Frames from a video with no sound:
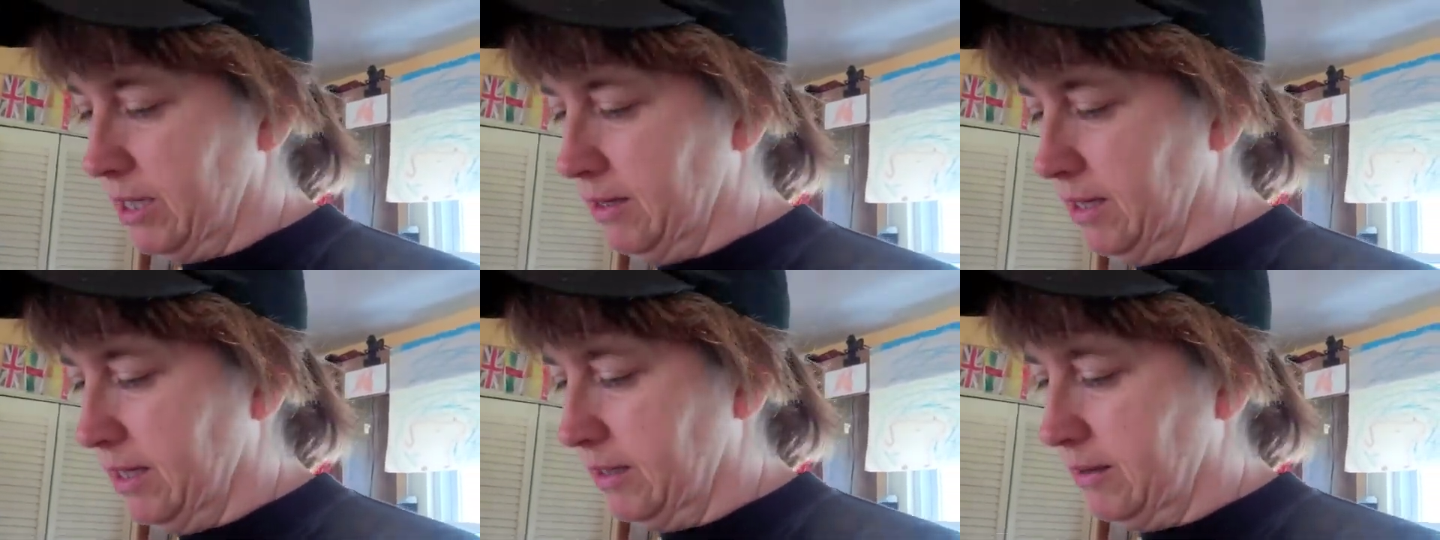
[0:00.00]

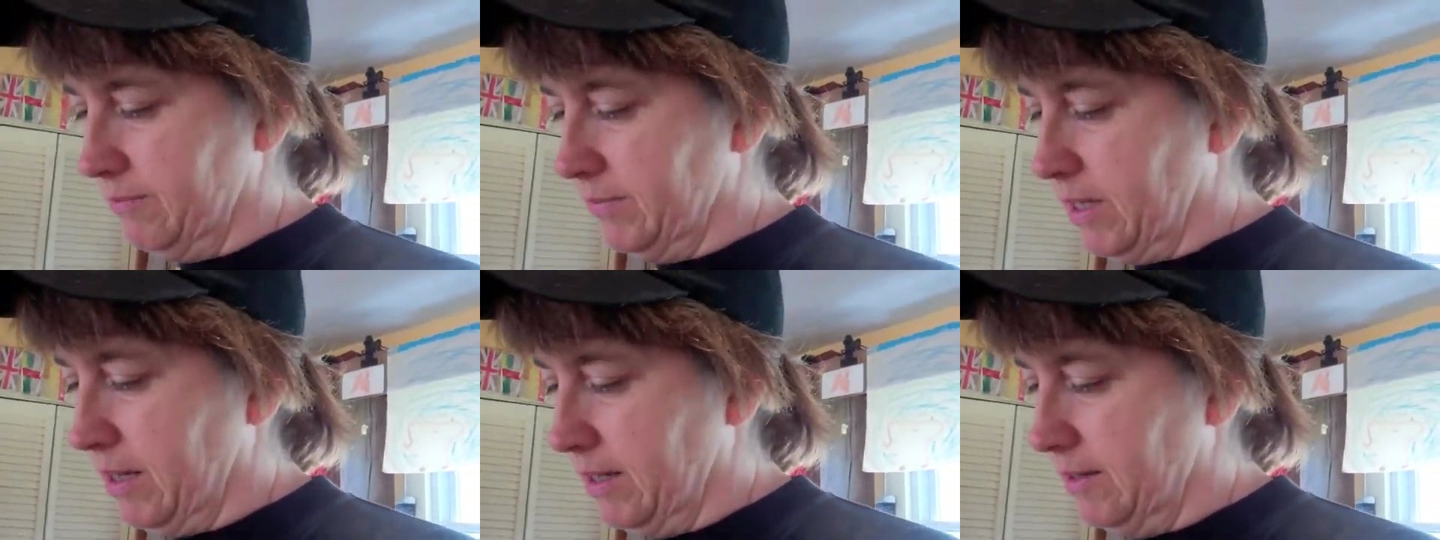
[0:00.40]
I like
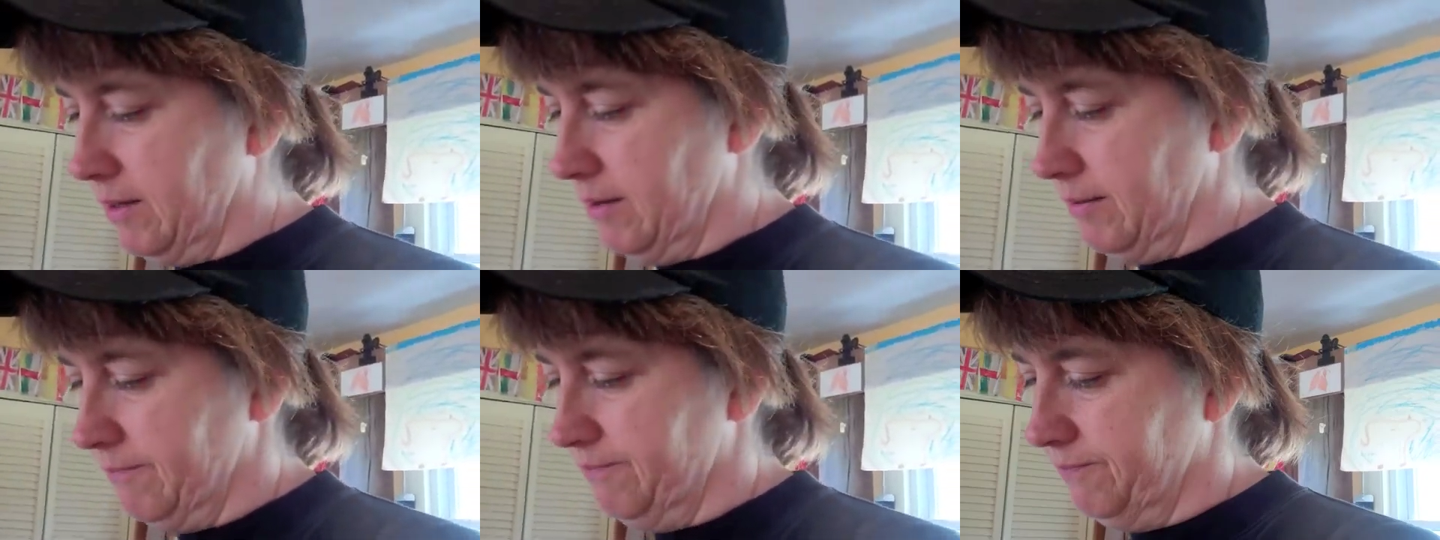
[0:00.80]
them kind
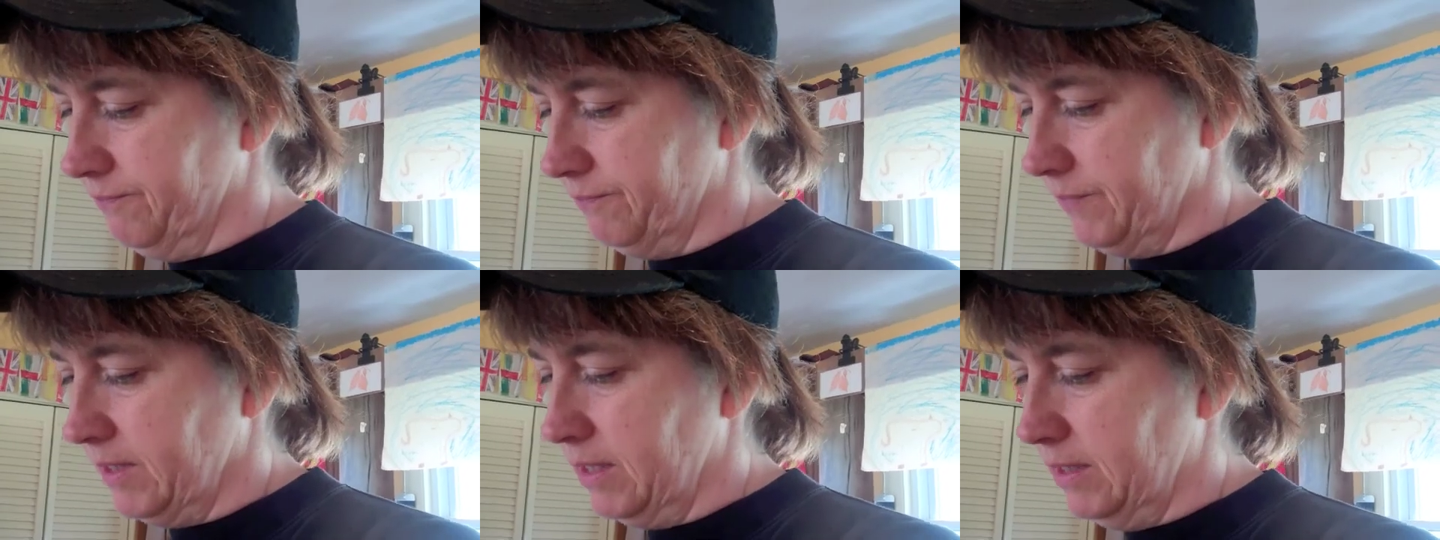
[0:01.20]
of
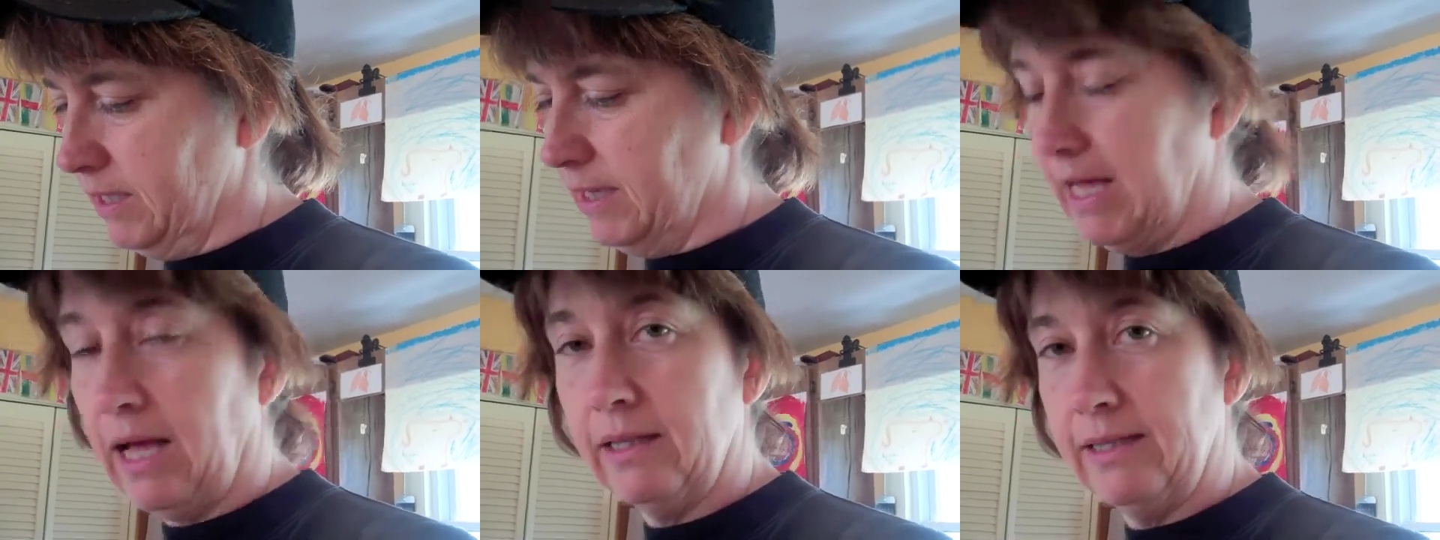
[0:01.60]
a
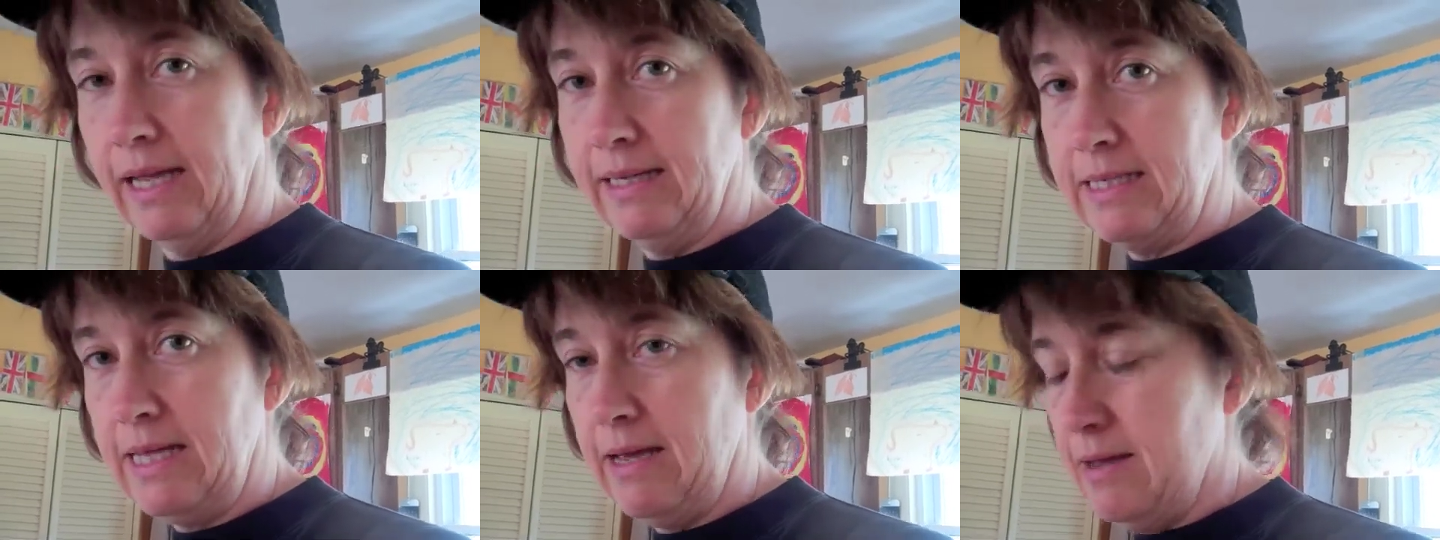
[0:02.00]
little al
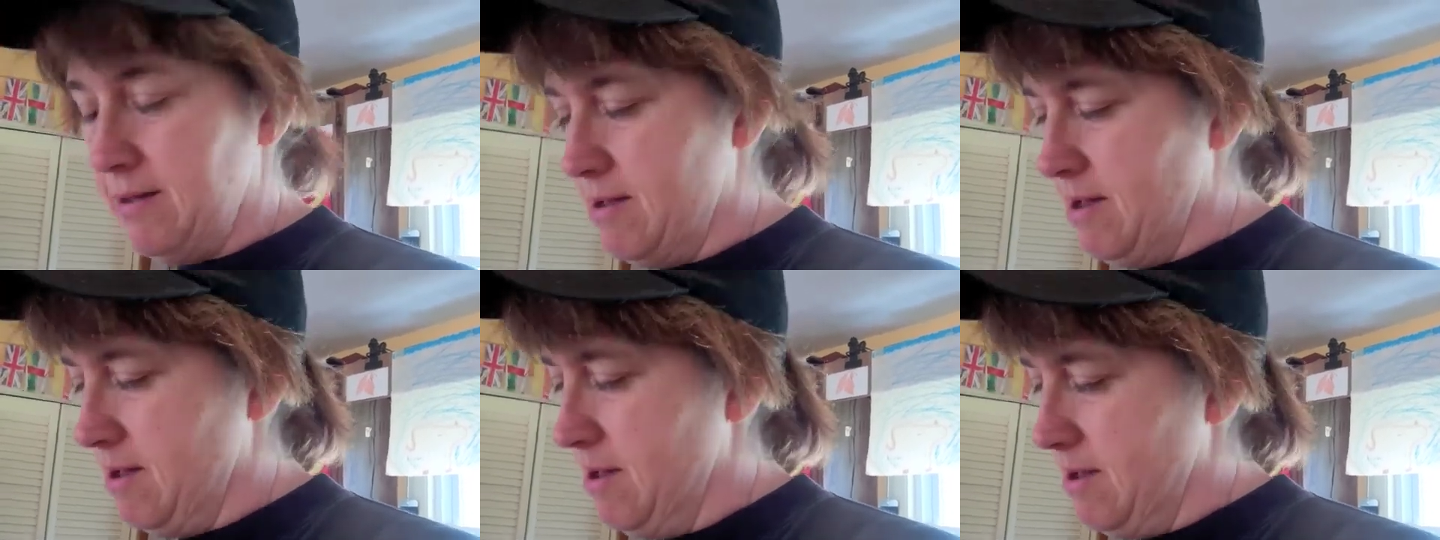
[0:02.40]
dente,